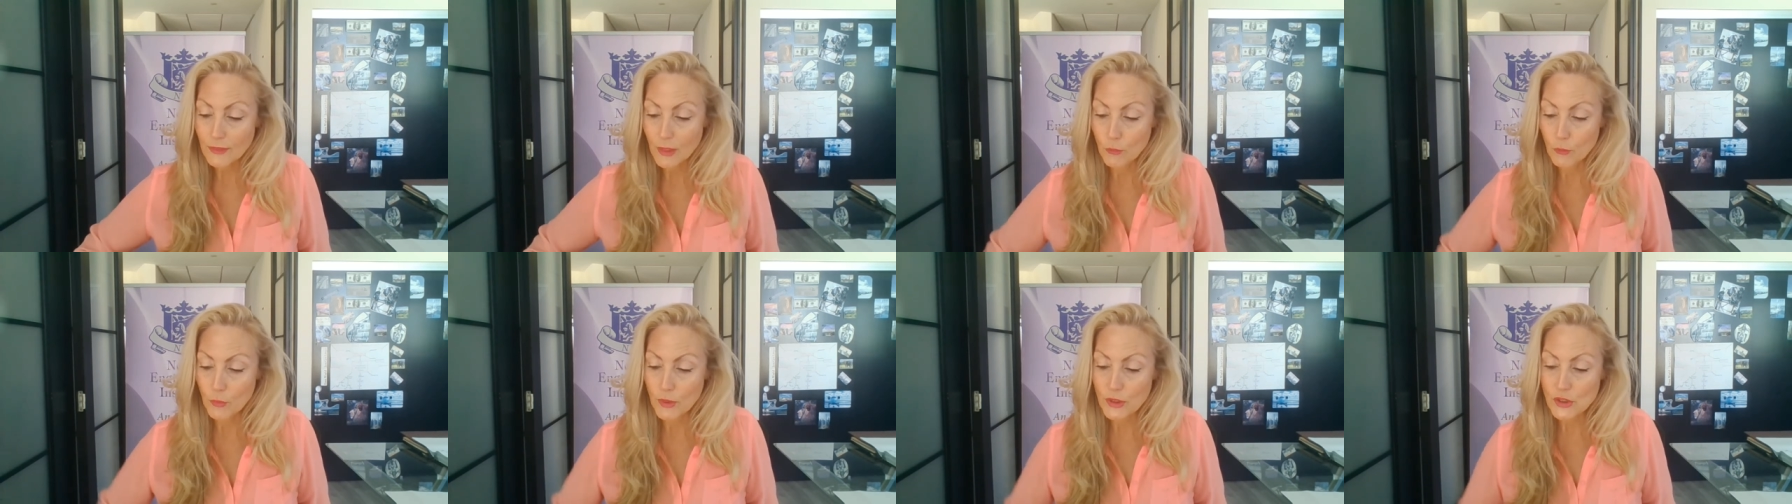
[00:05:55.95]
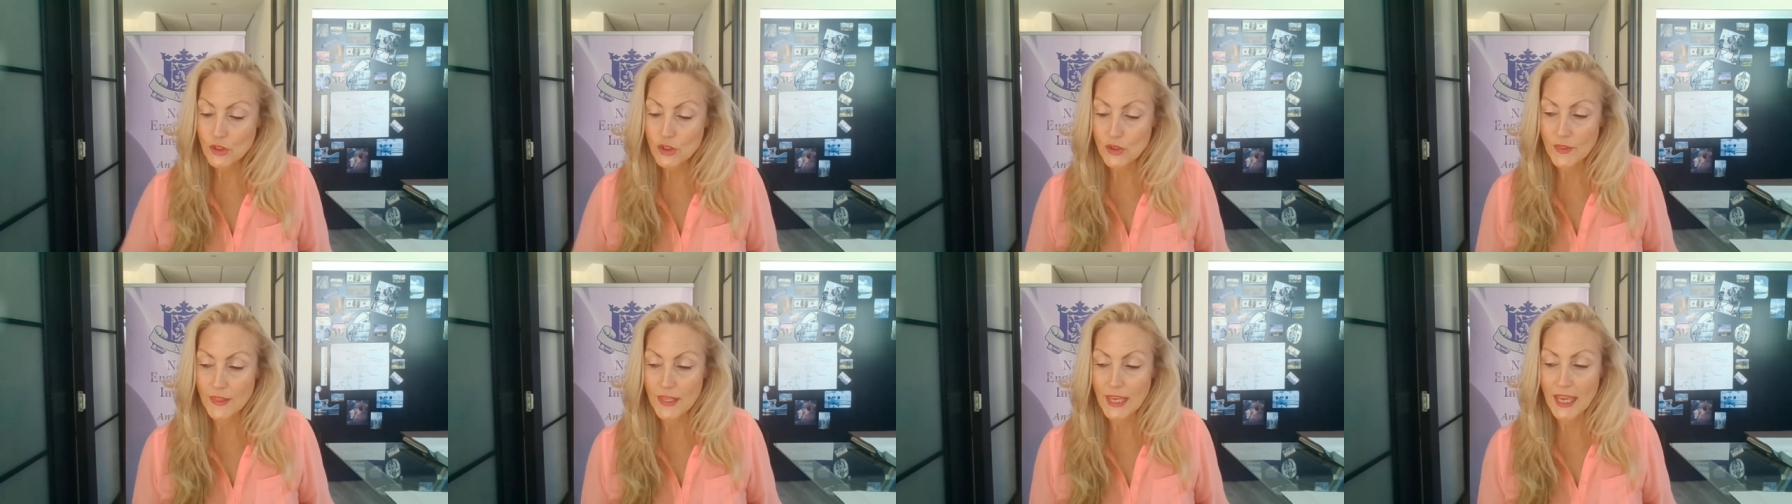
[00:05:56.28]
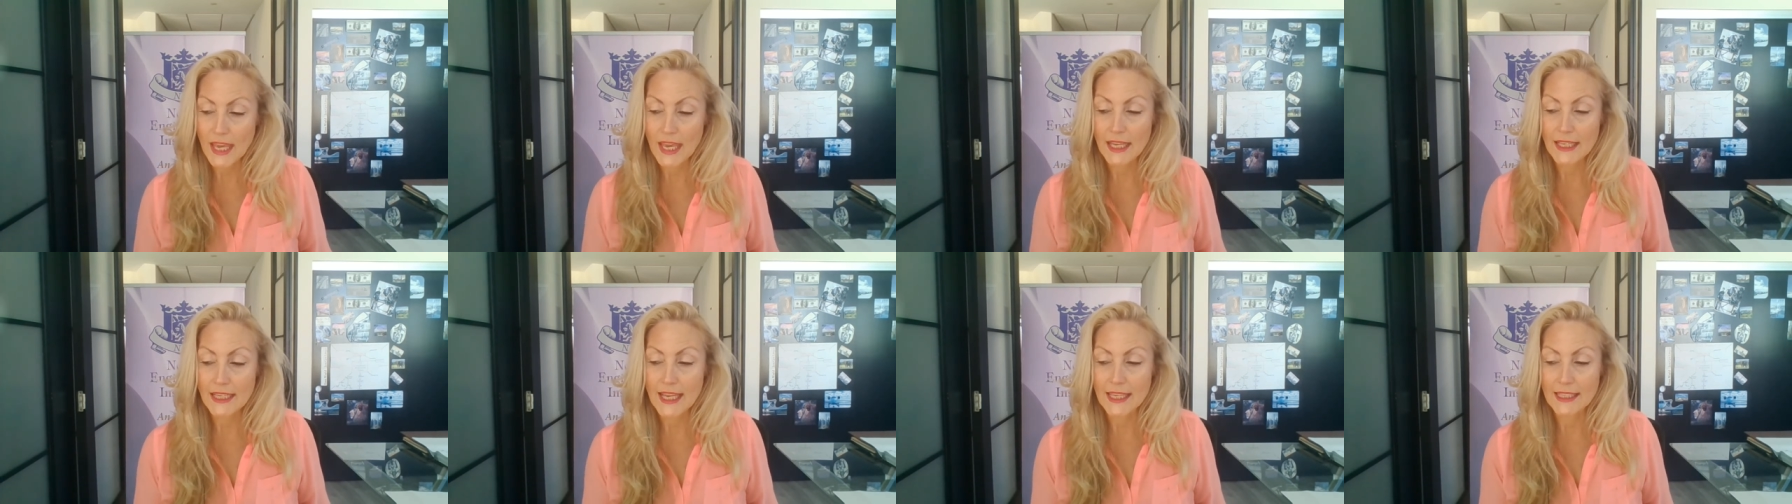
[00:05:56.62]
which
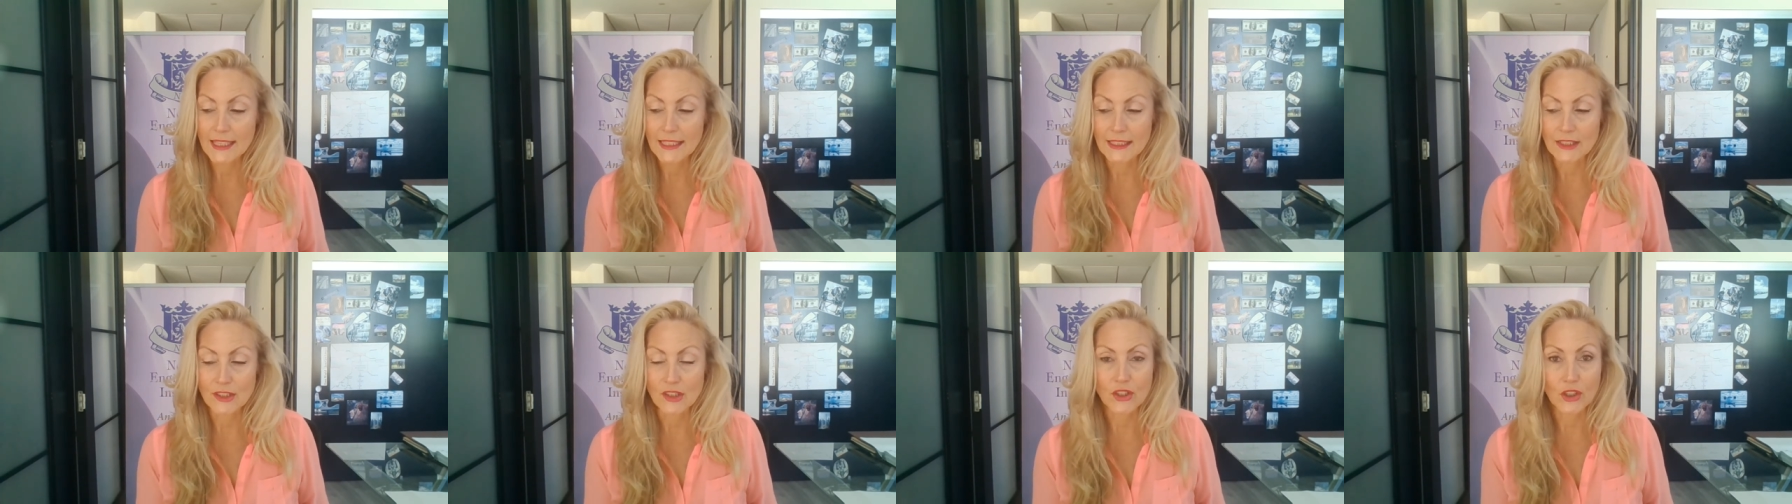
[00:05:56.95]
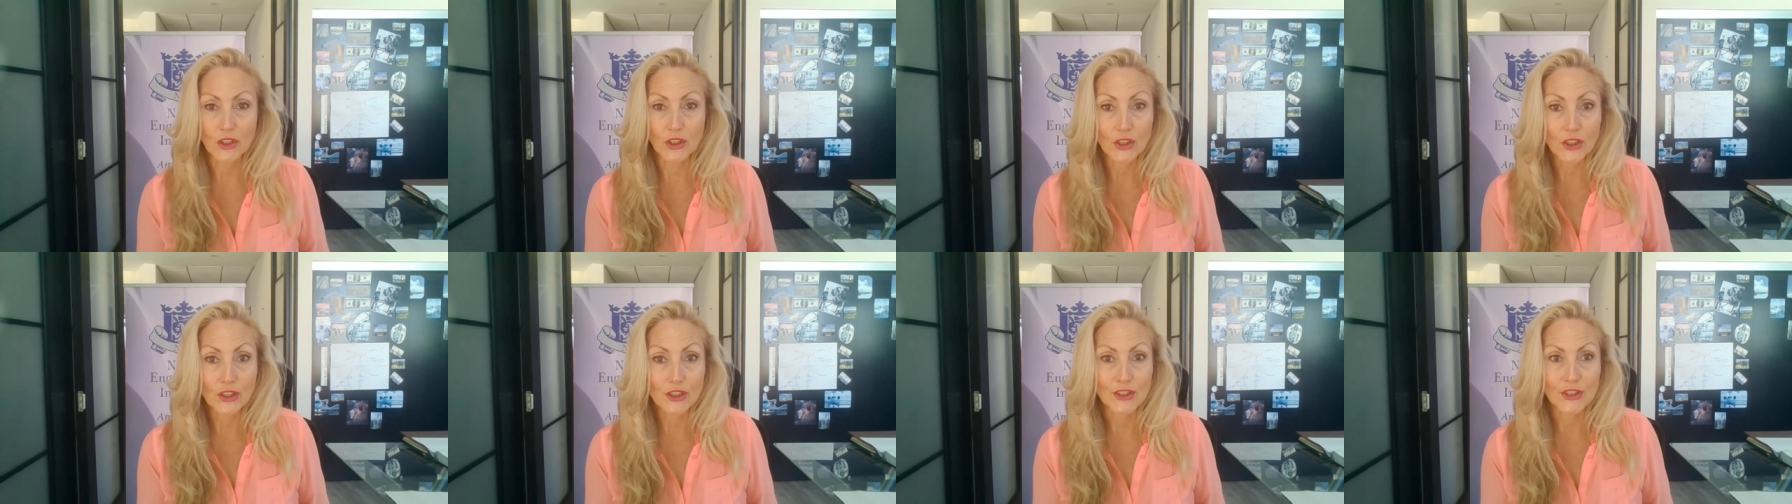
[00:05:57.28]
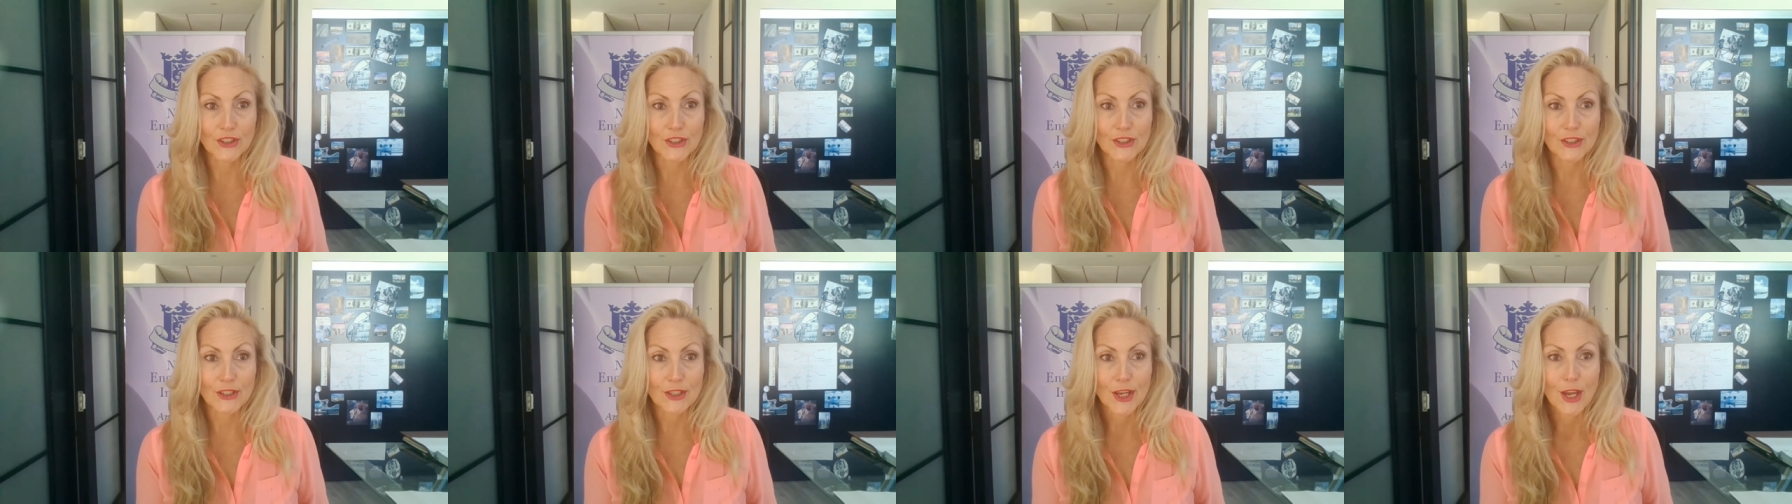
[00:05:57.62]
then in
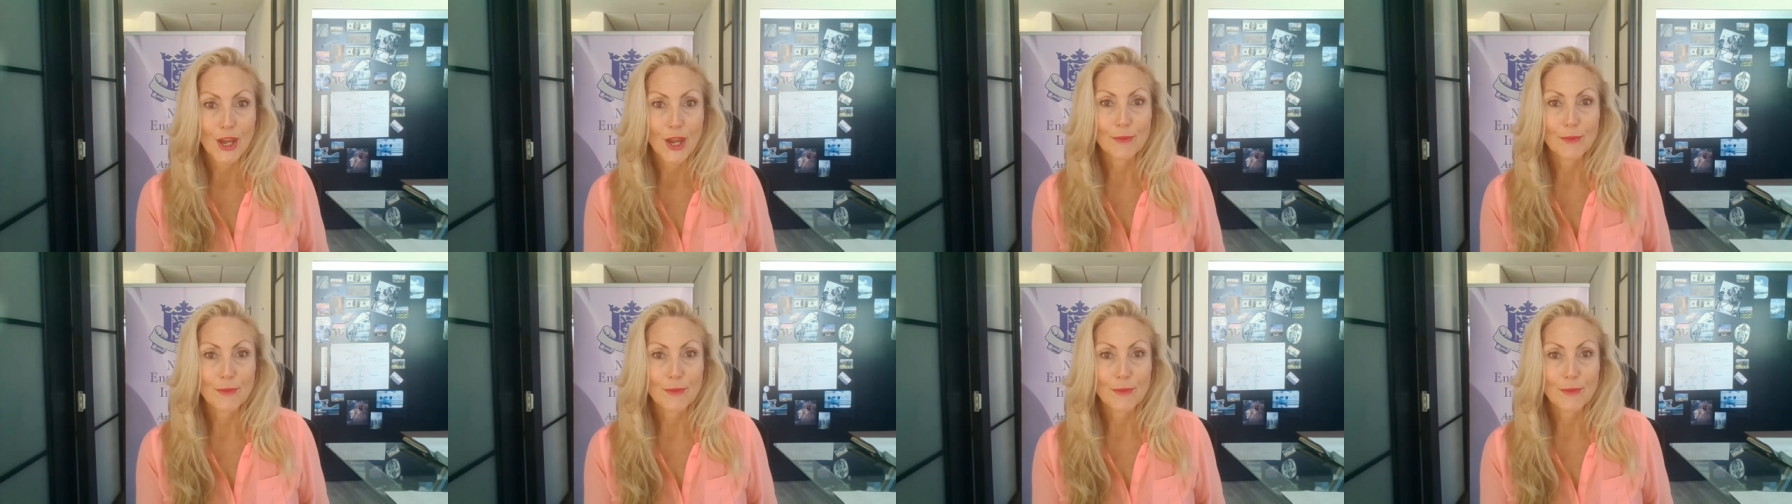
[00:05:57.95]
turn